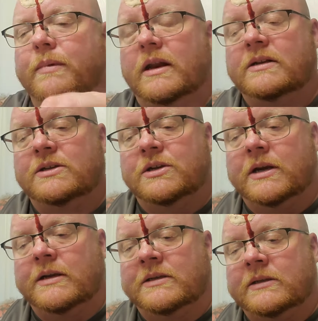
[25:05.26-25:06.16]
minutes,
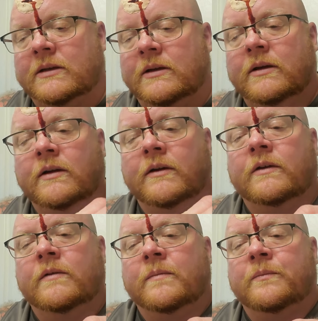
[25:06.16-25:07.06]
jeez.
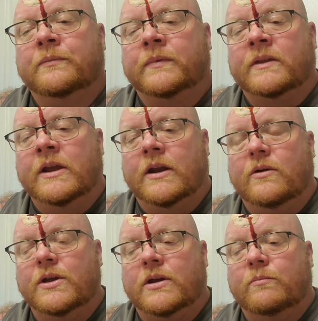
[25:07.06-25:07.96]
You
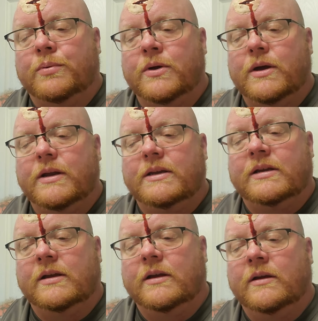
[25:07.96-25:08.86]
know, you can
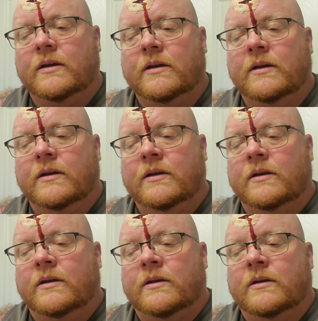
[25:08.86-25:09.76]
put,
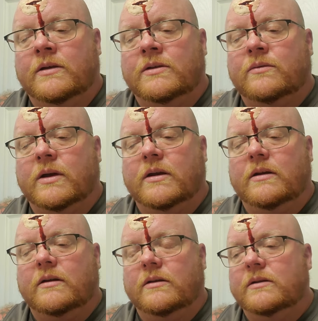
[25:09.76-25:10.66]
so you want
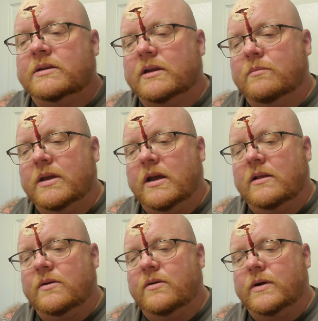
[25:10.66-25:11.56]
some
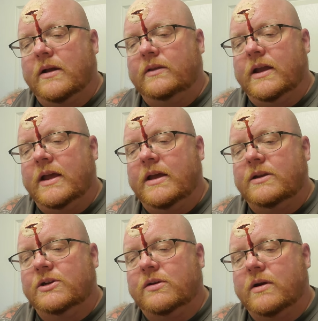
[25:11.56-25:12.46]
yellow around the
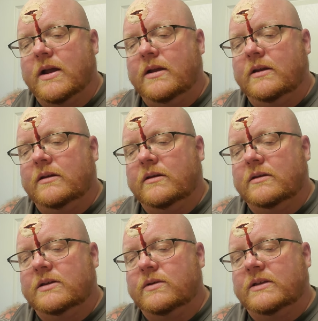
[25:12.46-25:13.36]
edge, right?
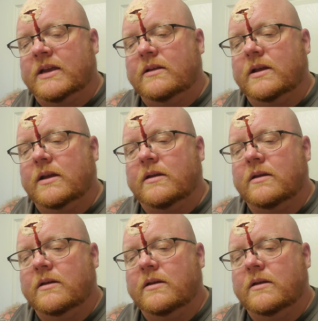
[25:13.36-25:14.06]
So it's healing.